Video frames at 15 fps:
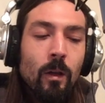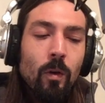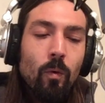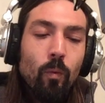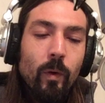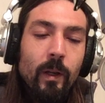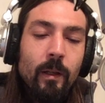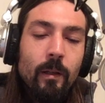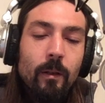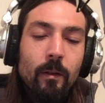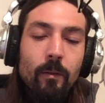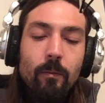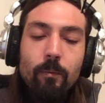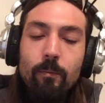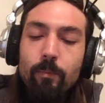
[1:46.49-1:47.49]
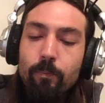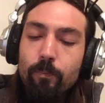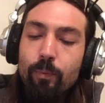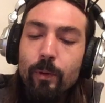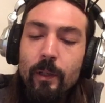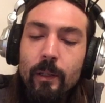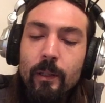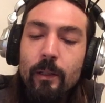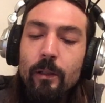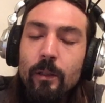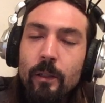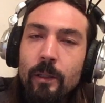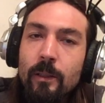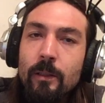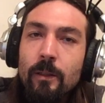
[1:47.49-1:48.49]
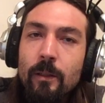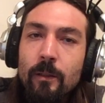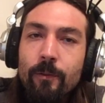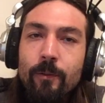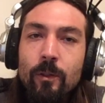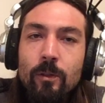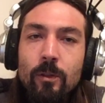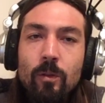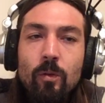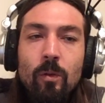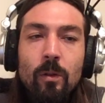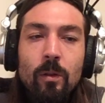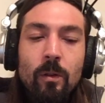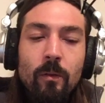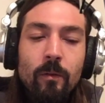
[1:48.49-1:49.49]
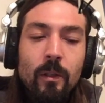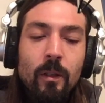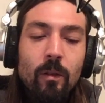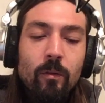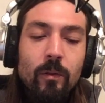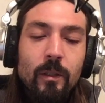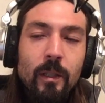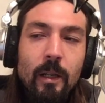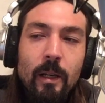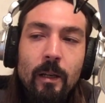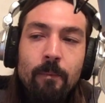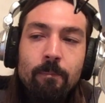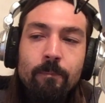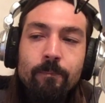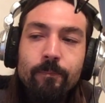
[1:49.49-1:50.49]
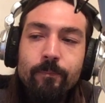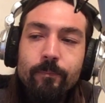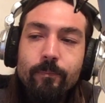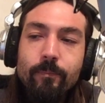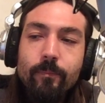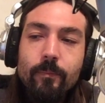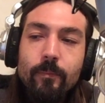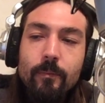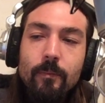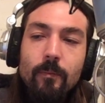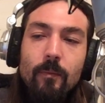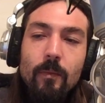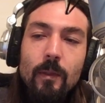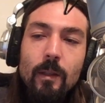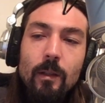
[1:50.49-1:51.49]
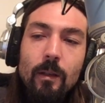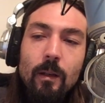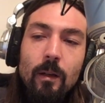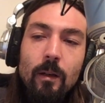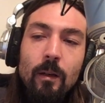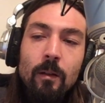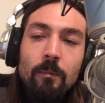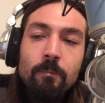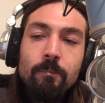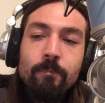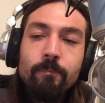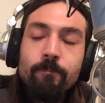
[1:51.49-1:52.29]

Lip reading: Went pretty good into the first quarter of the overtime. And